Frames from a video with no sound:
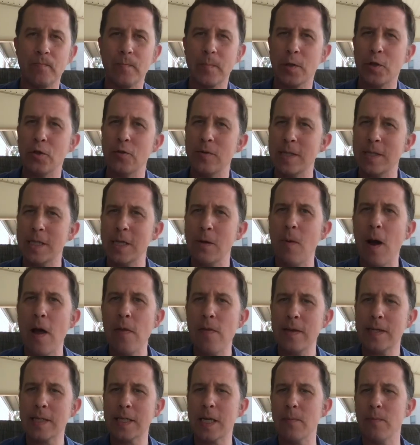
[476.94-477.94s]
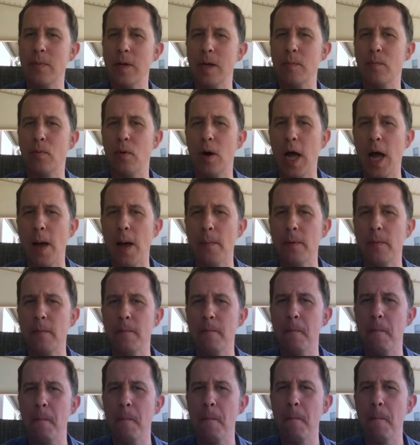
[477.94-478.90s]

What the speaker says: Do you see why this can be a problem?